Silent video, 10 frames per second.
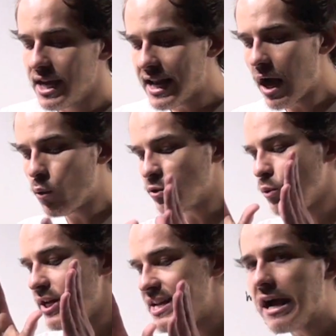Now, what
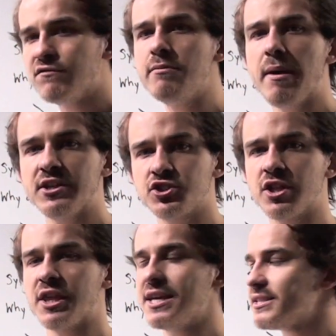we never
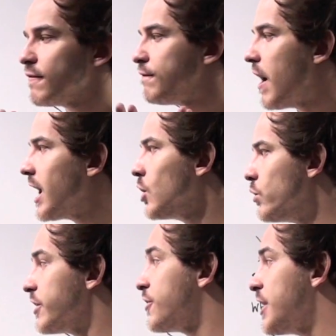mentioned is the
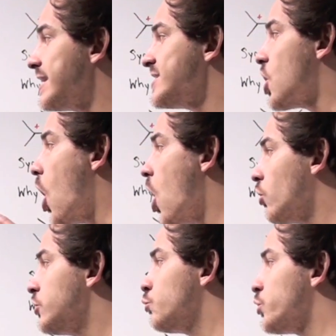following. Things
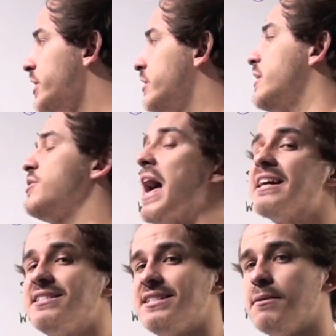aren't really
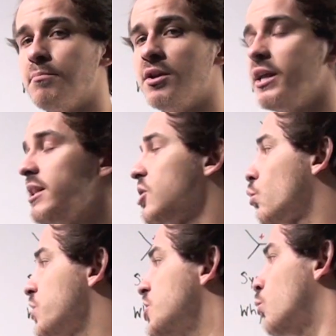that simple in the
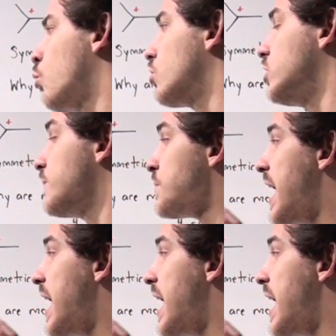real world.